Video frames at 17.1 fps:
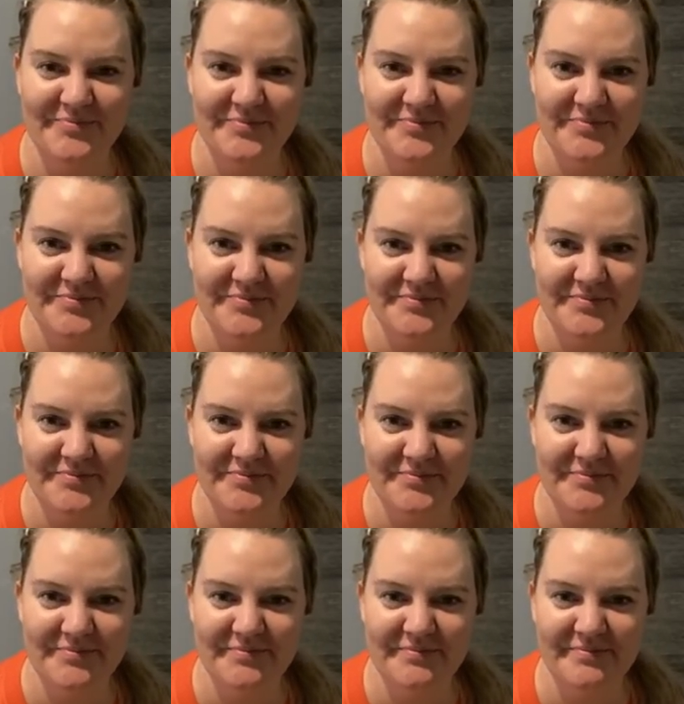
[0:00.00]

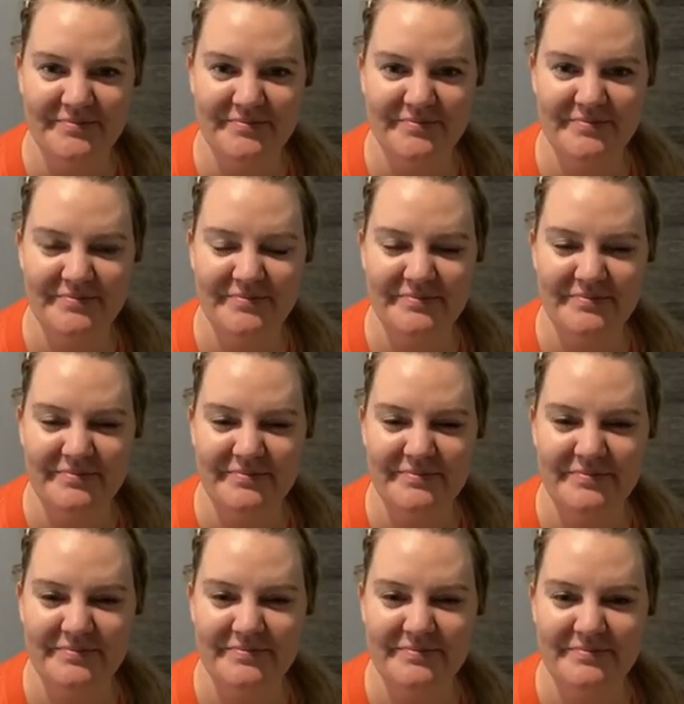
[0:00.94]

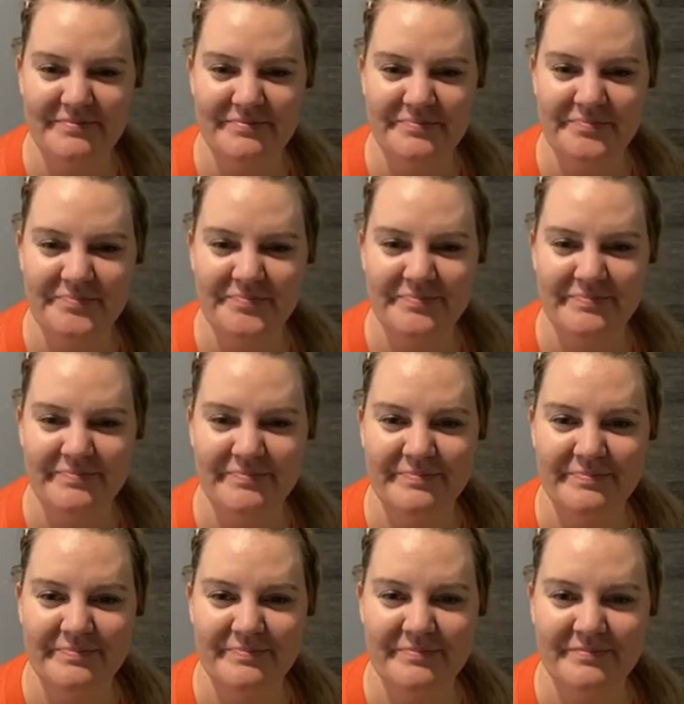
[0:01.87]

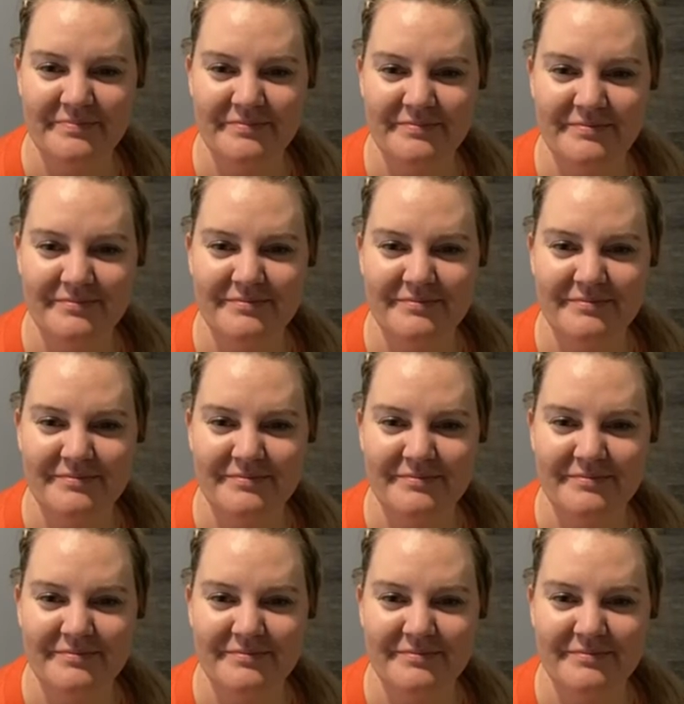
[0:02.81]
No one is speaking in this clip.